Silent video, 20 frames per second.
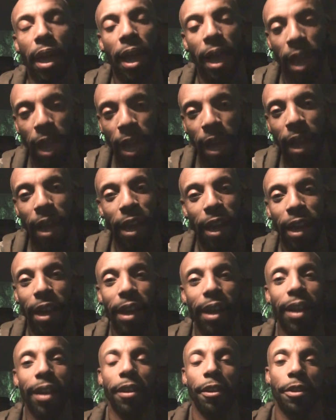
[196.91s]

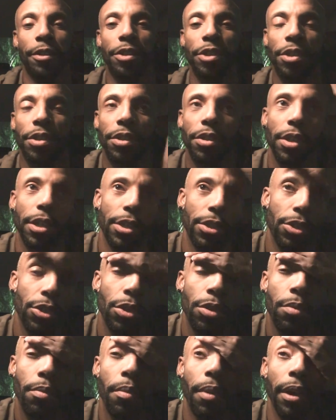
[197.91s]
it's
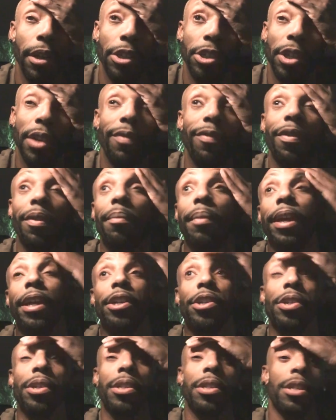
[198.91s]
too much
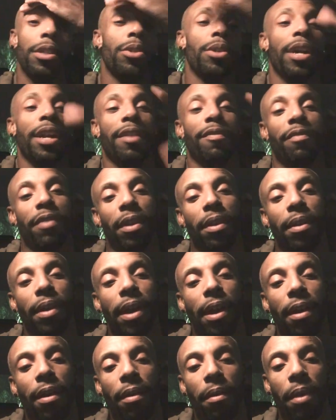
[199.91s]
information to try to figure
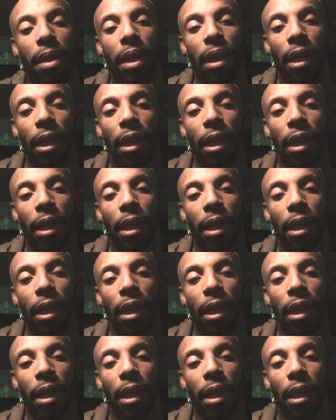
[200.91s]
out